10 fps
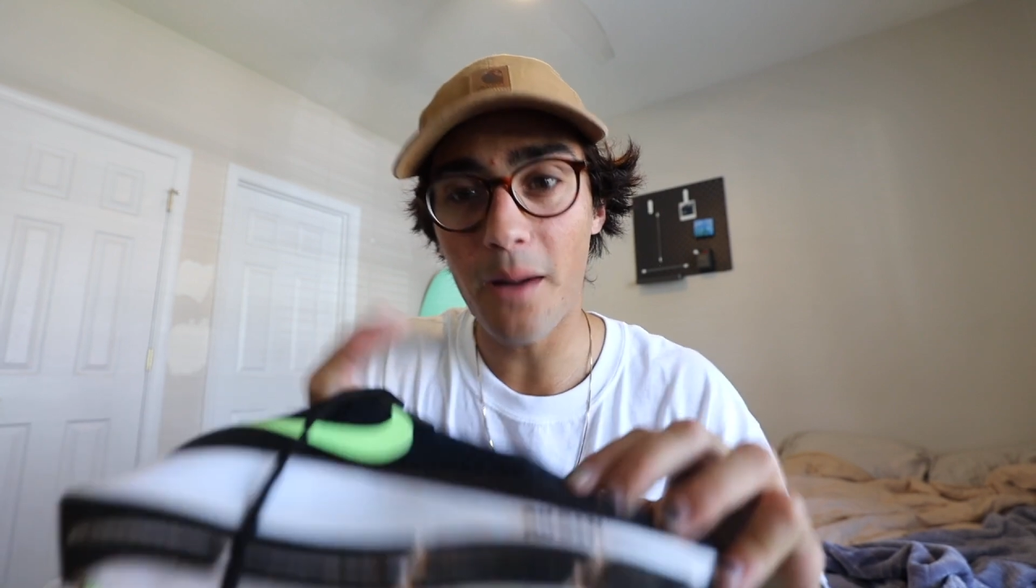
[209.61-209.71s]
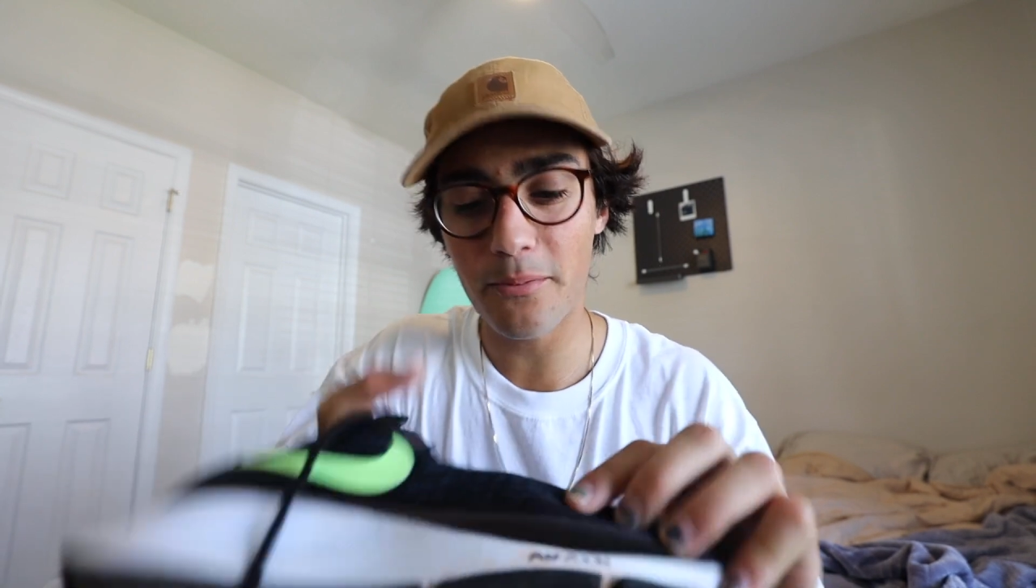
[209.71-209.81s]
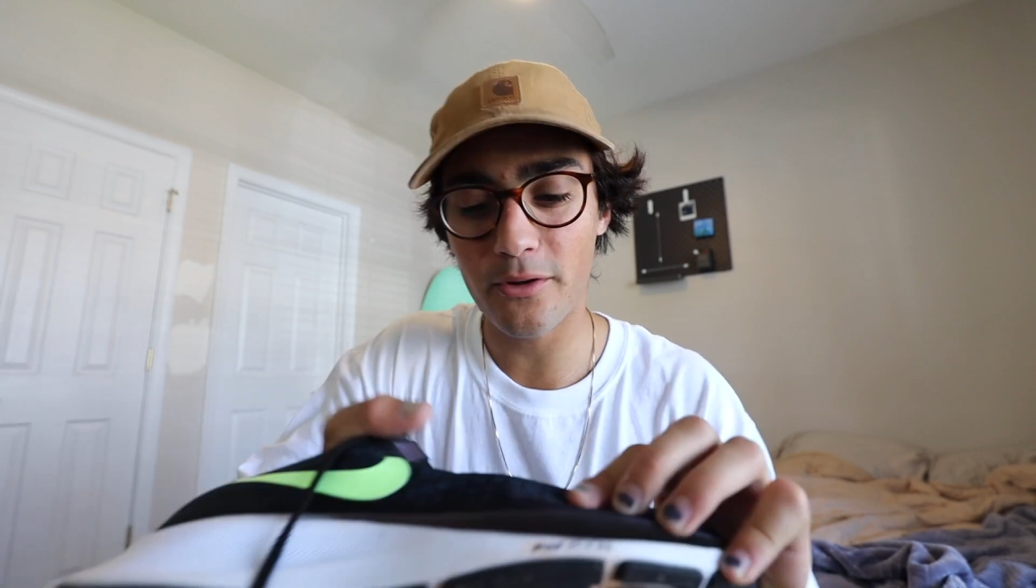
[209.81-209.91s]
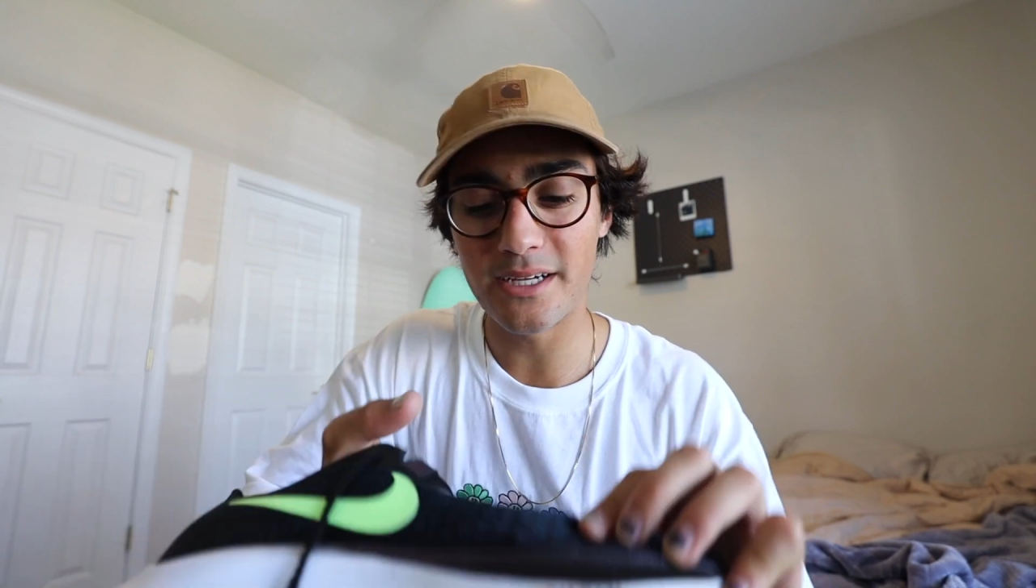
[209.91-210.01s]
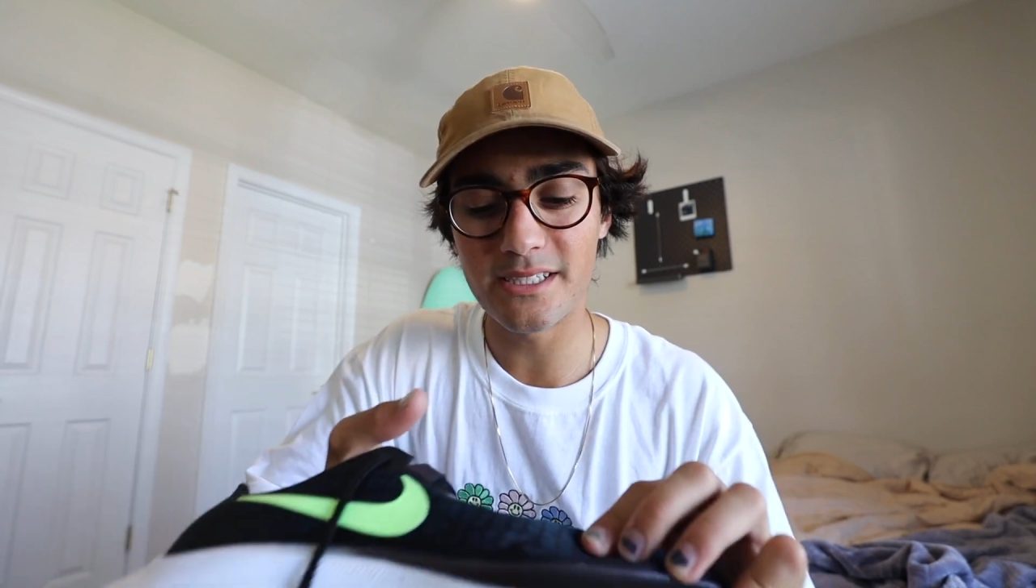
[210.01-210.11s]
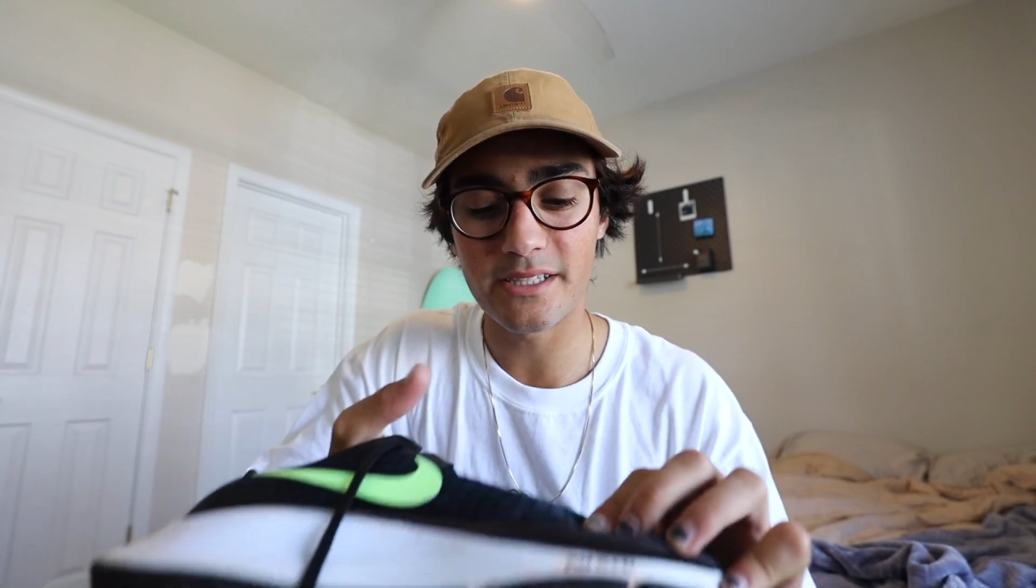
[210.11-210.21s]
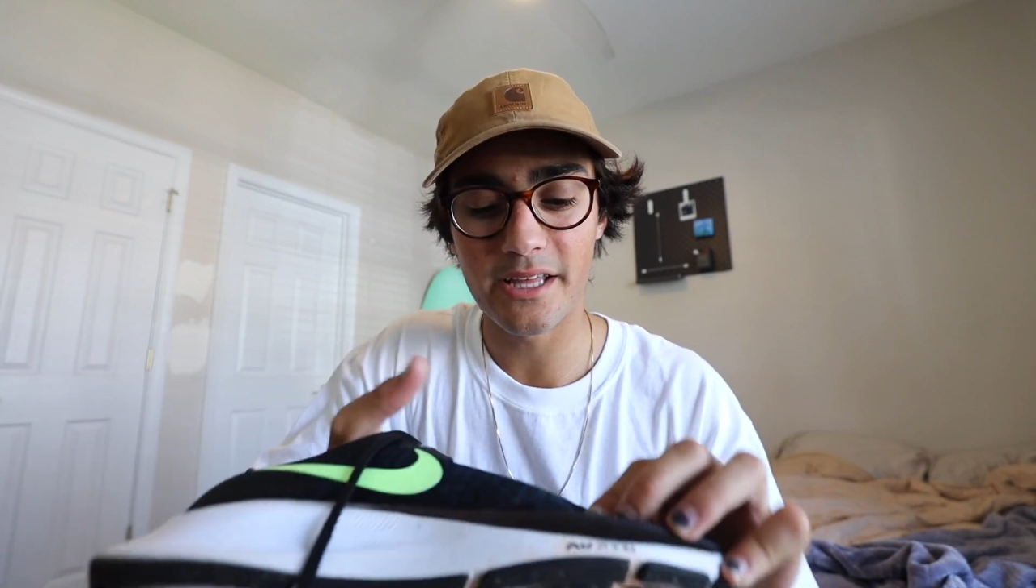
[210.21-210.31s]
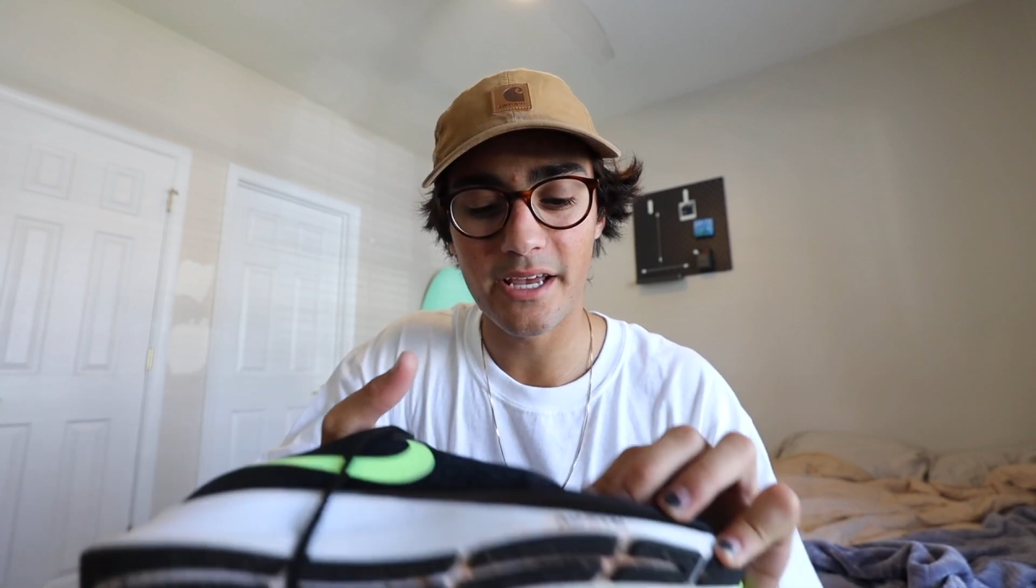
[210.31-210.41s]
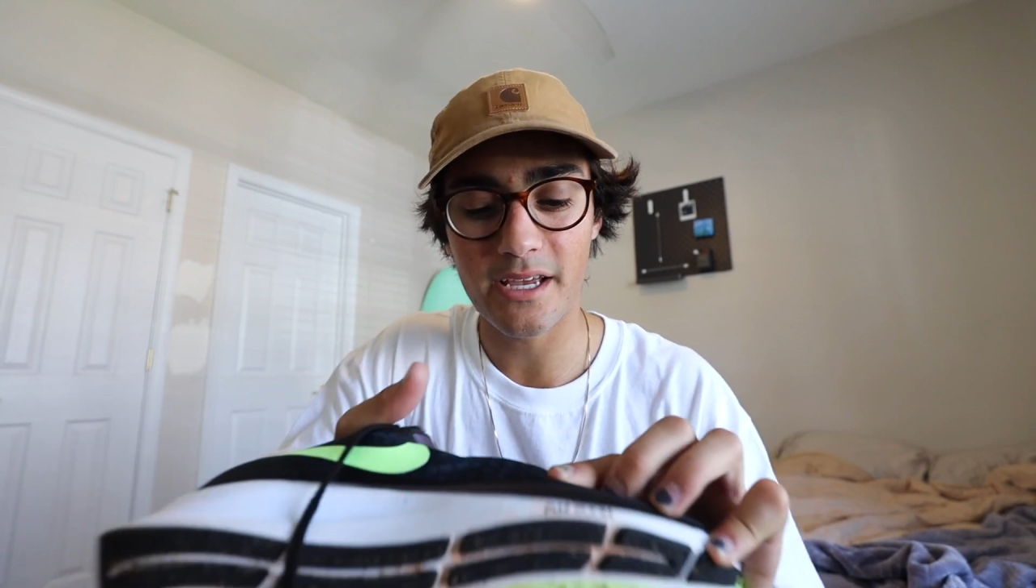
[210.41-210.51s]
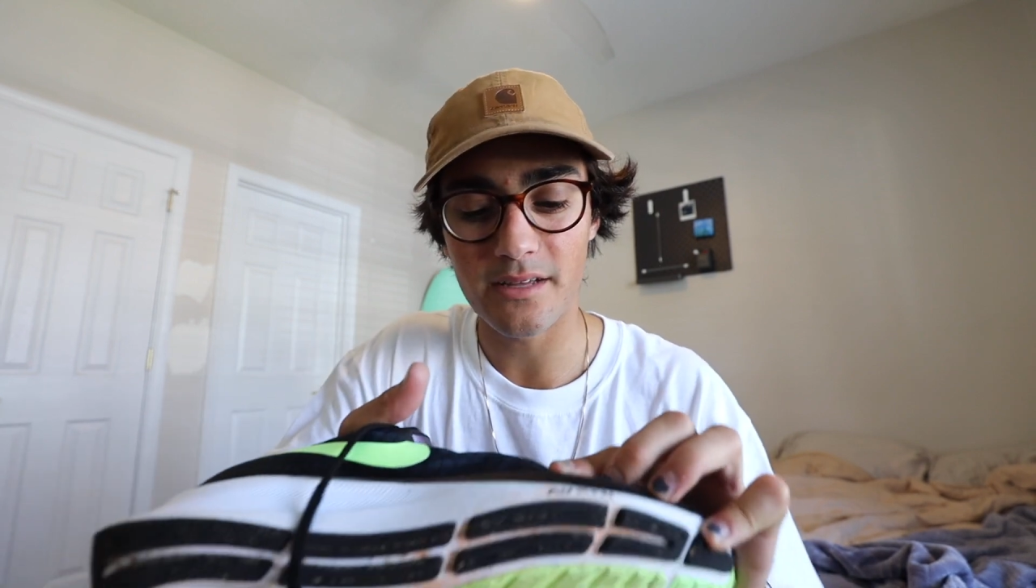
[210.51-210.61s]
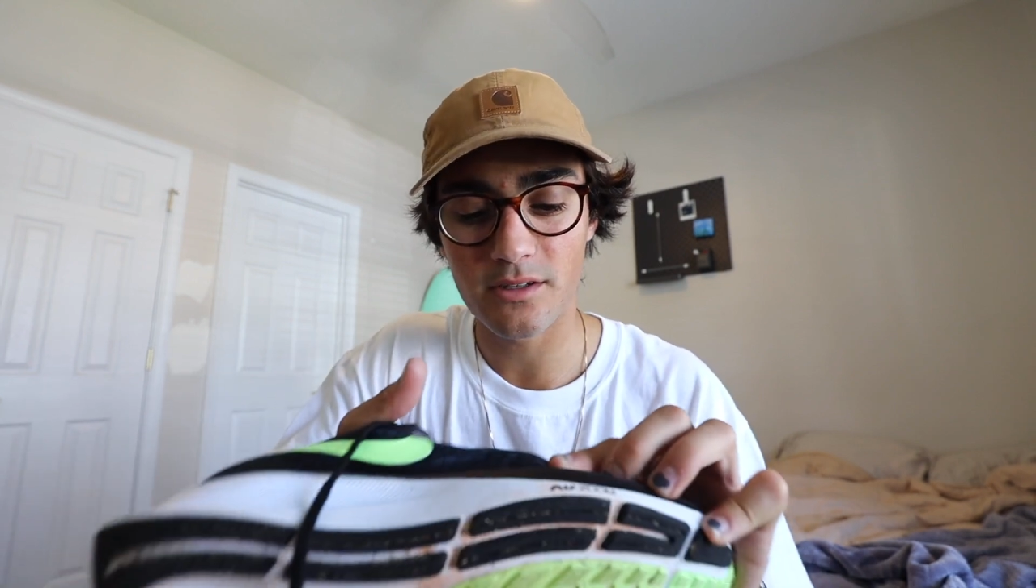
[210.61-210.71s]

upper is thick.